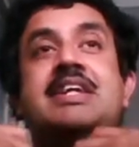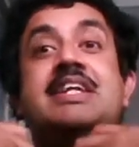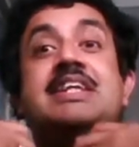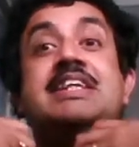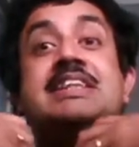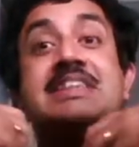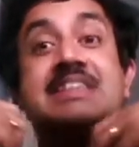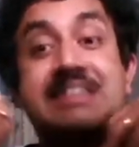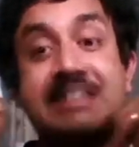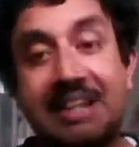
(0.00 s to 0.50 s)

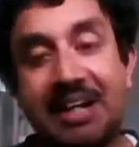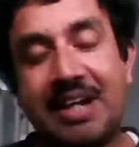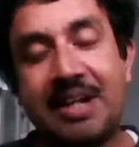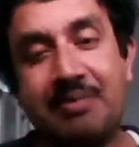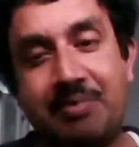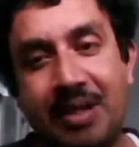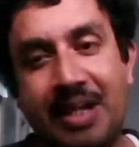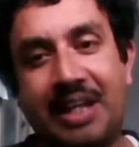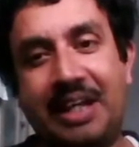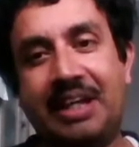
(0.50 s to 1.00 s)

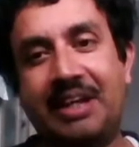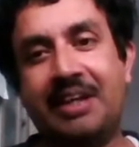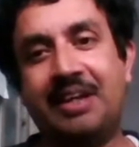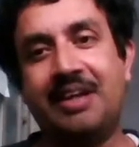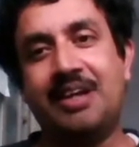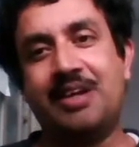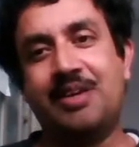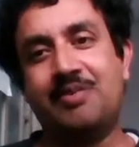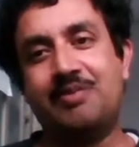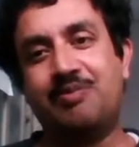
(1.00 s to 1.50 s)
incredibly.
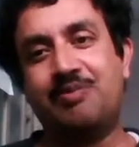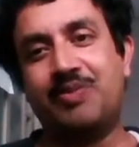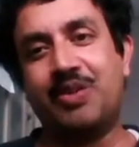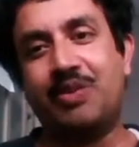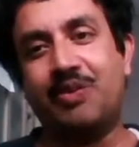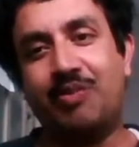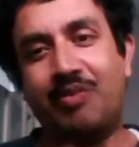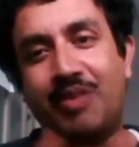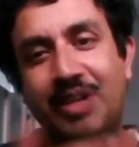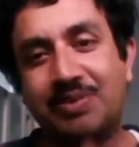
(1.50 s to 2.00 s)

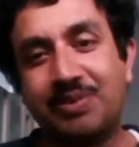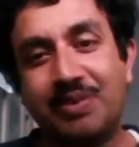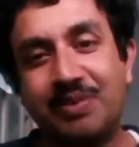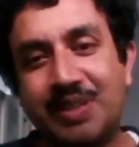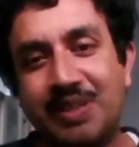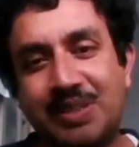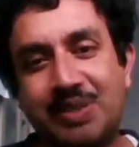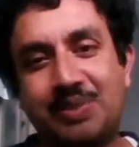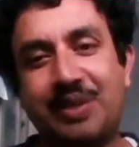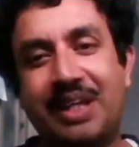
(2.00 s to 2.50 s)
What we
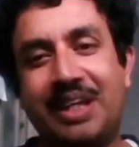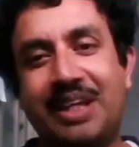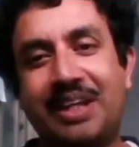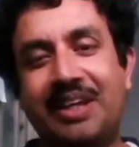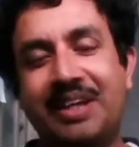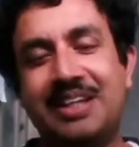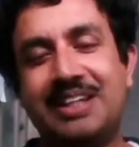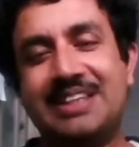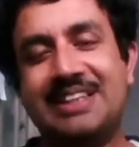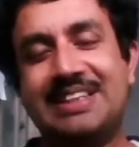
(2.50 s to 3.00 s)
were
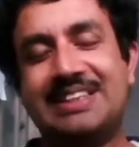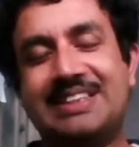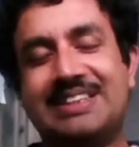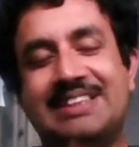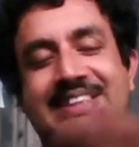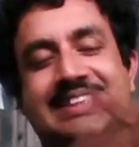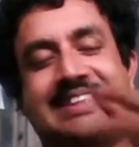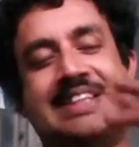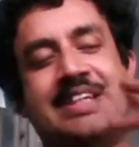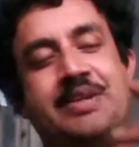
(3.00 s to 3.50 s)
doing
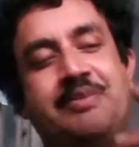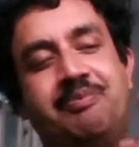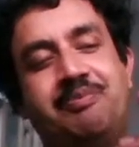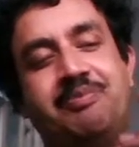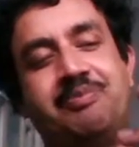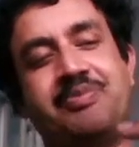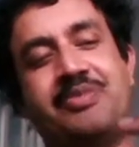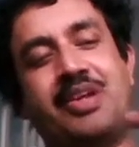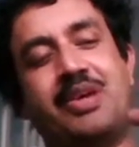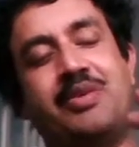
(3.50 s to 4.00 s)
is
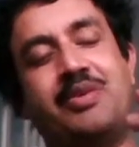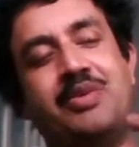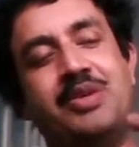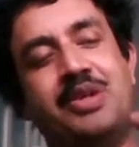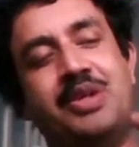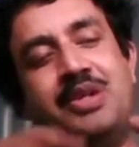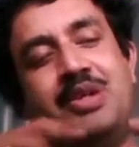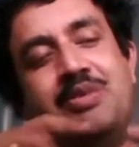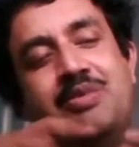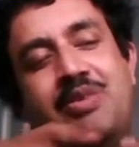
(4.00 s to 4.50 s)

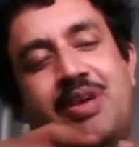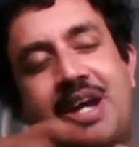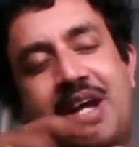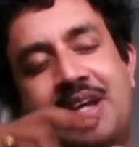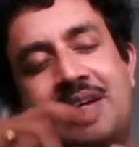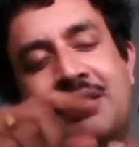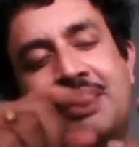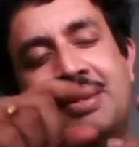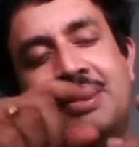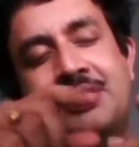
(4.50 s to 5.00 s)
we
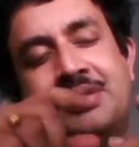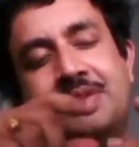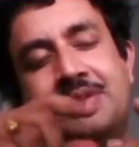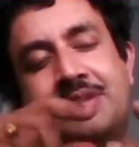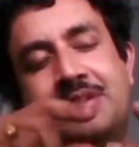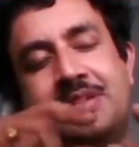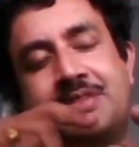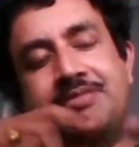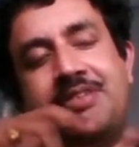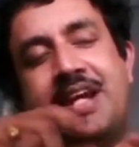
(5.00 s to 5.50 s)
were
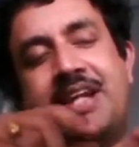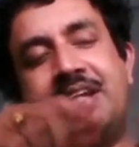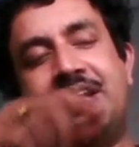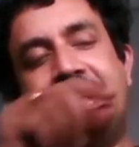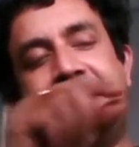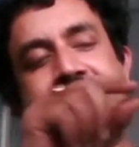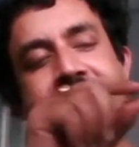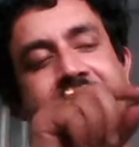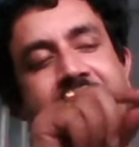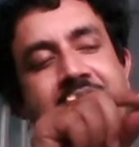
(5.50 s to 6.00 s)

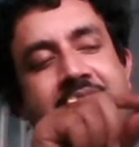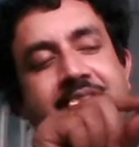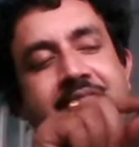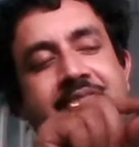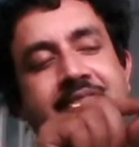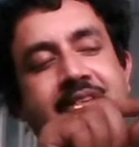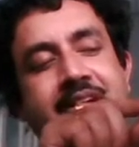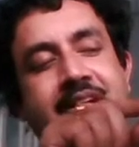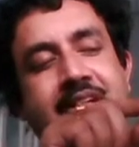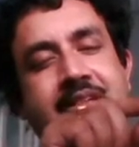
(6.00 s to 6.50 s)
finding if I
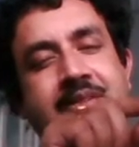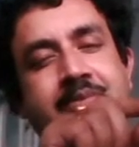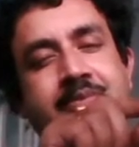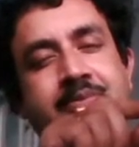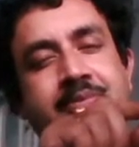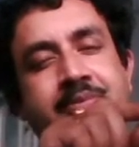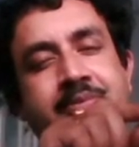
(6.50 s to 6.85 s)
have uh,